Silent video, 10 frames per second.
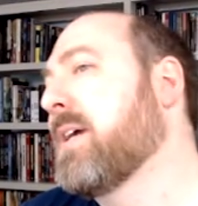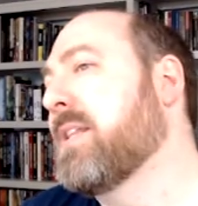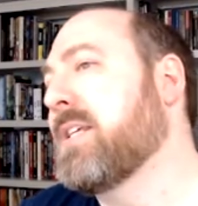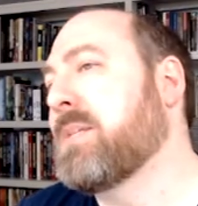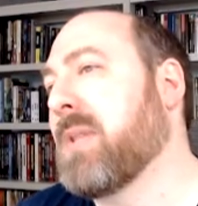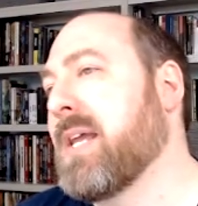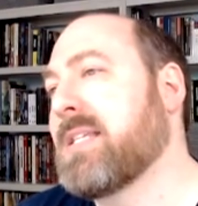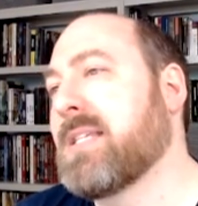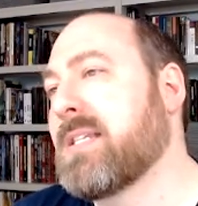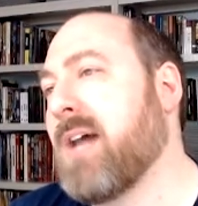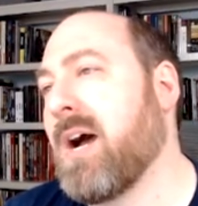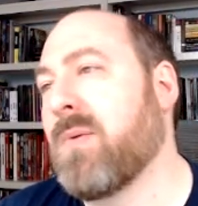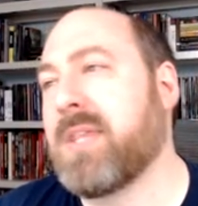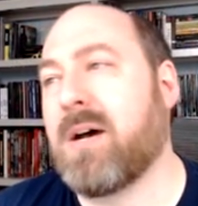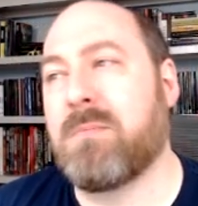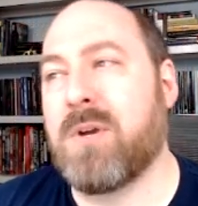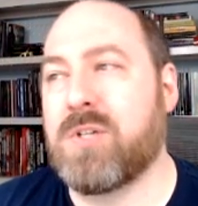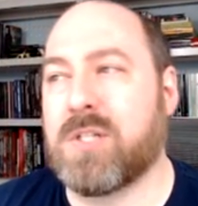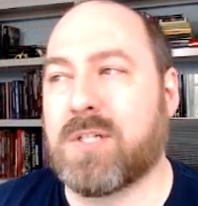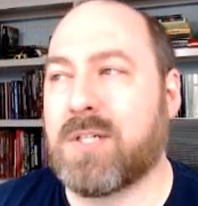this place is not without
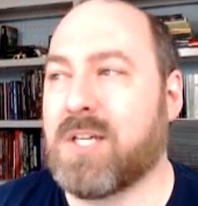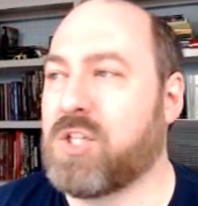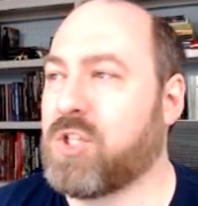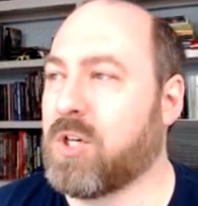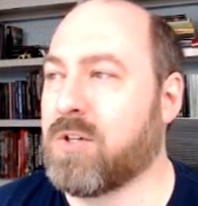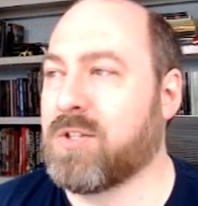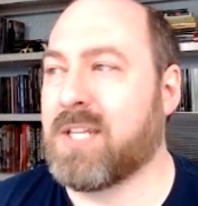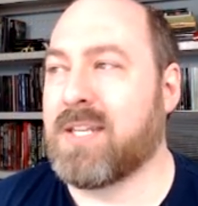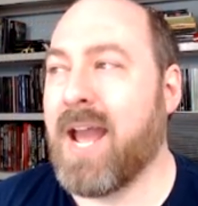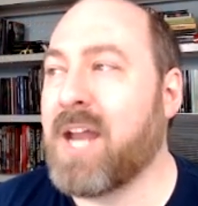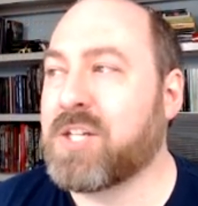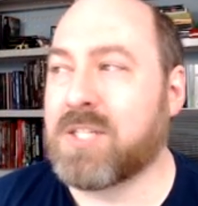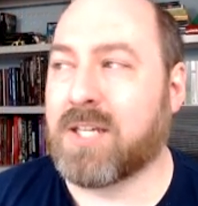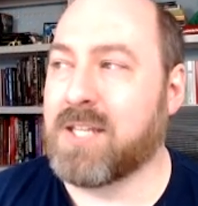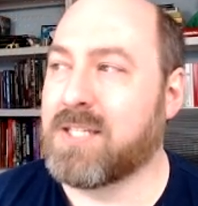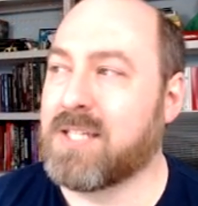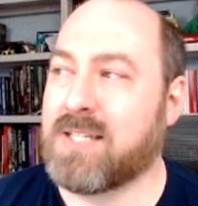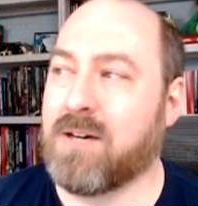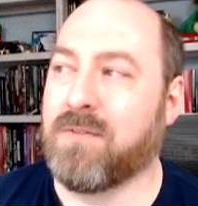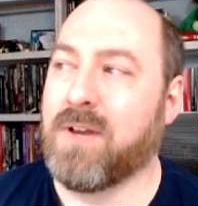motion. It churns and gnashes against
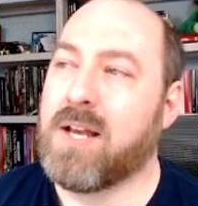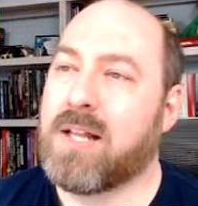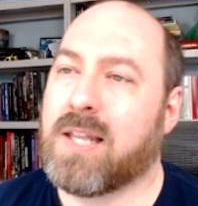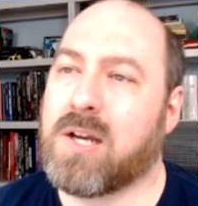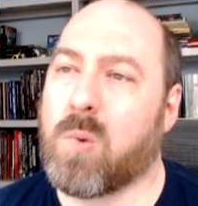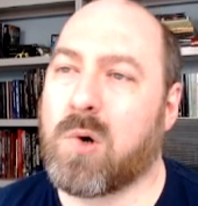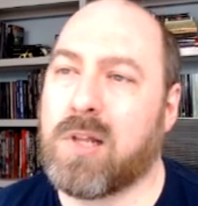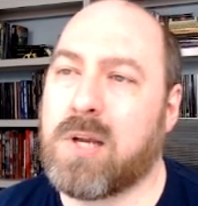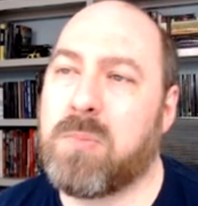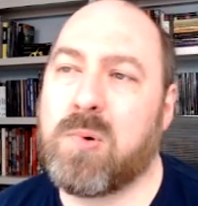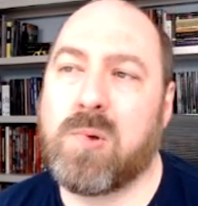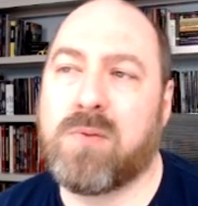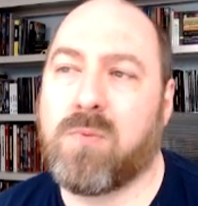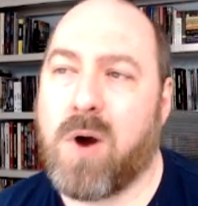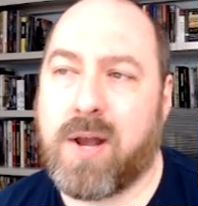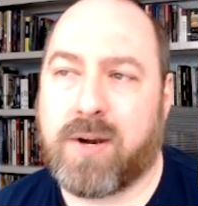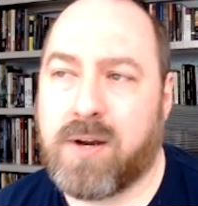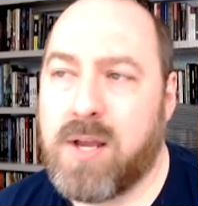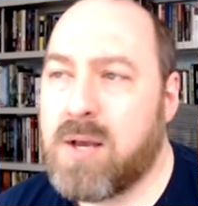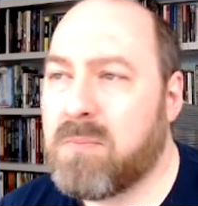itself like a whirling pool of
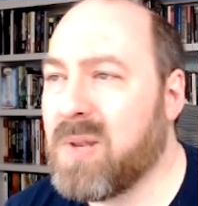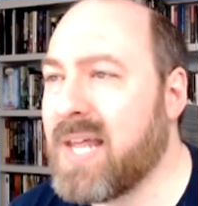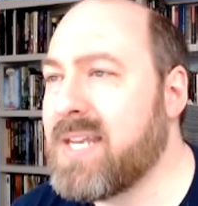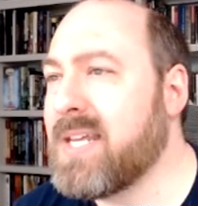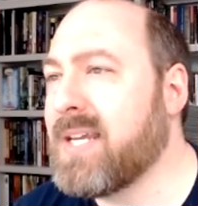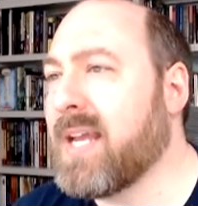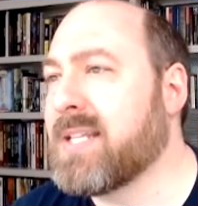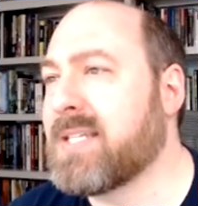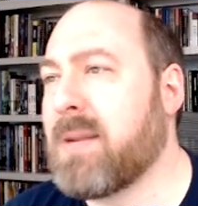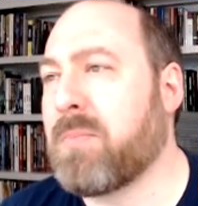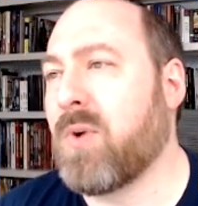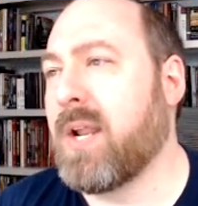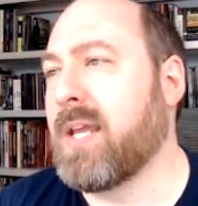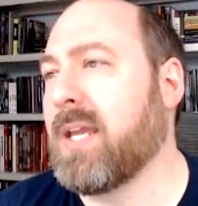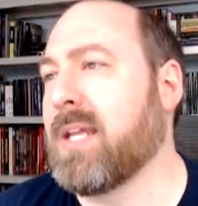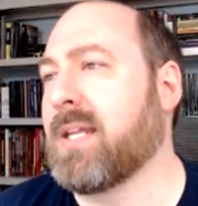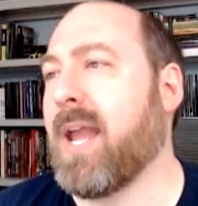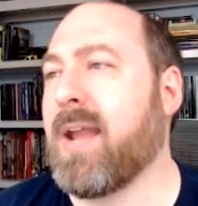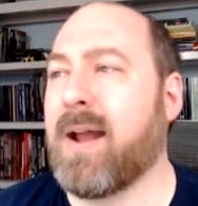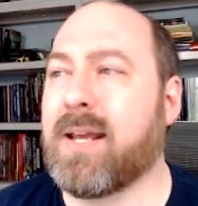water, blending and separating in
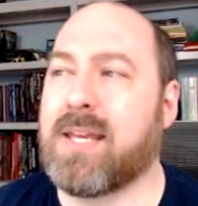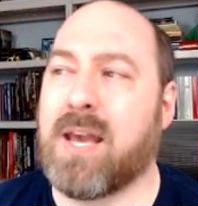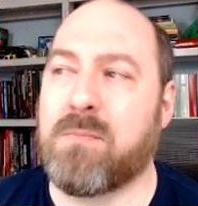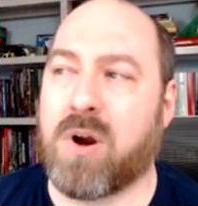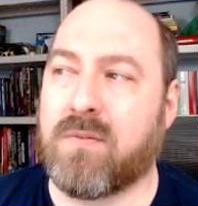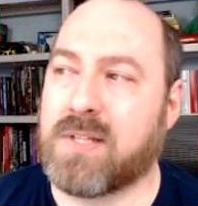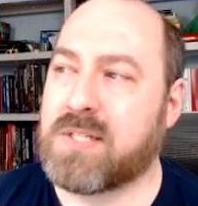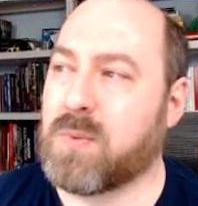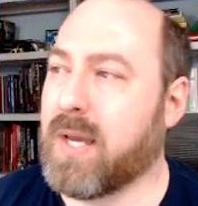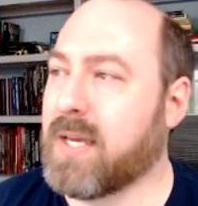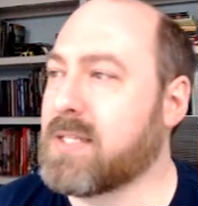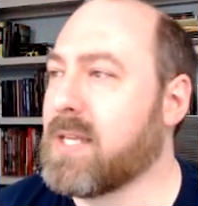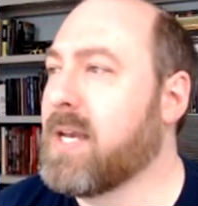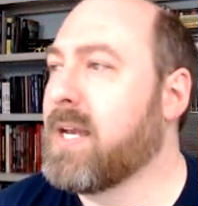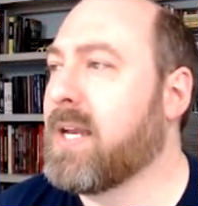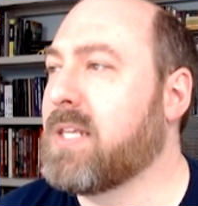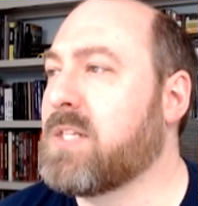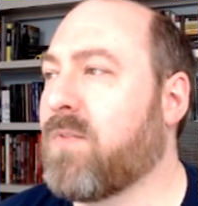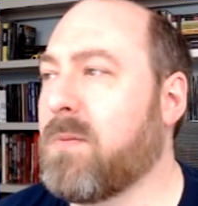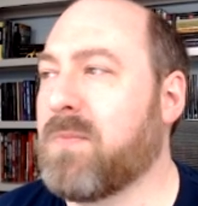chaotic yet marvelous ways. It
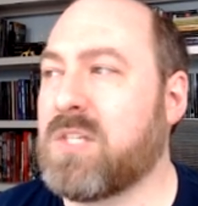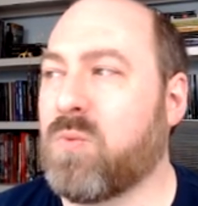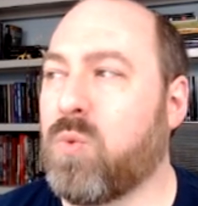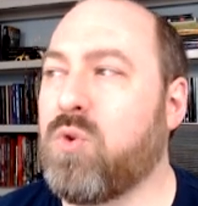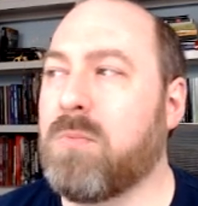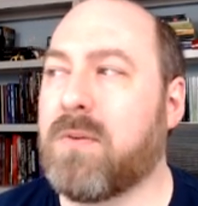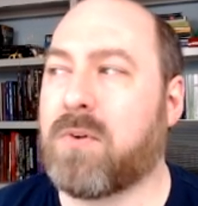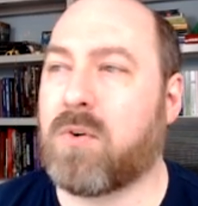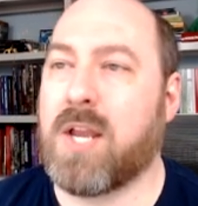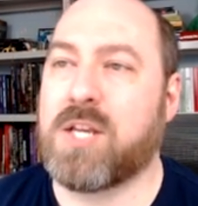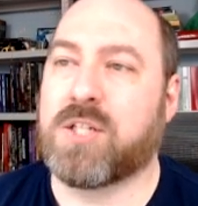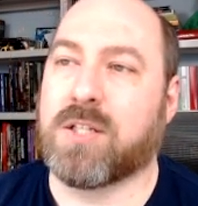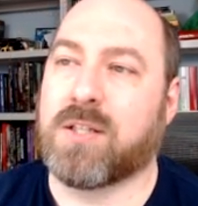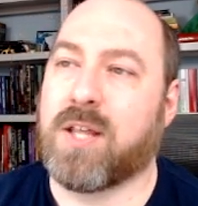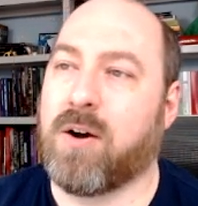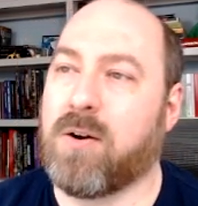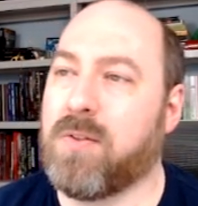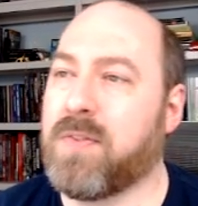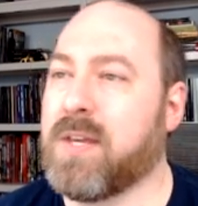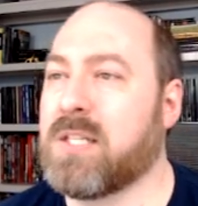is from this womb of creation that all
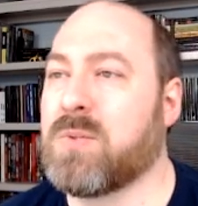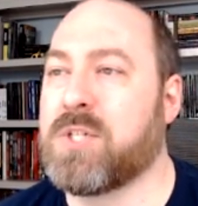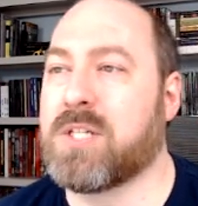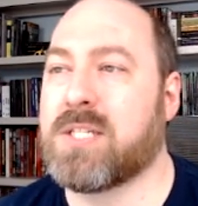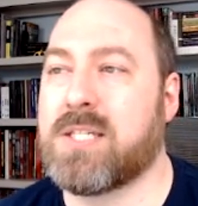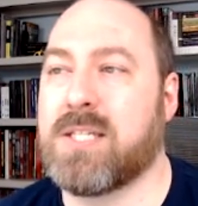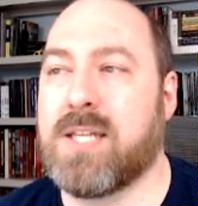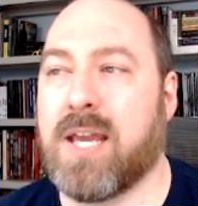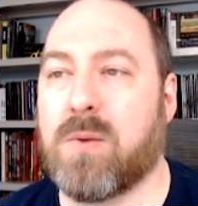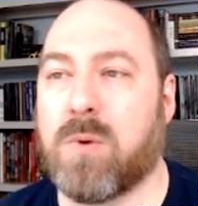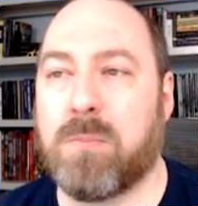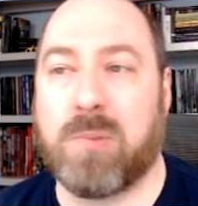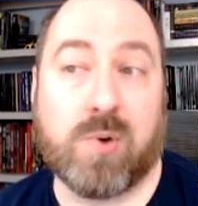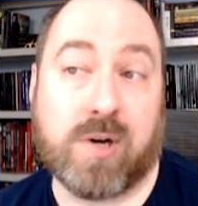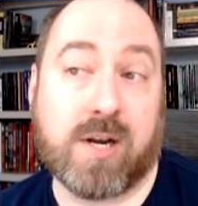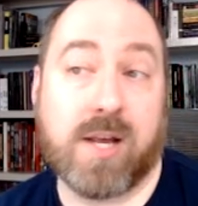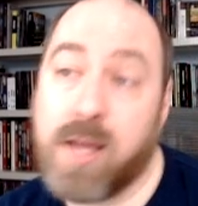things which exist today were born.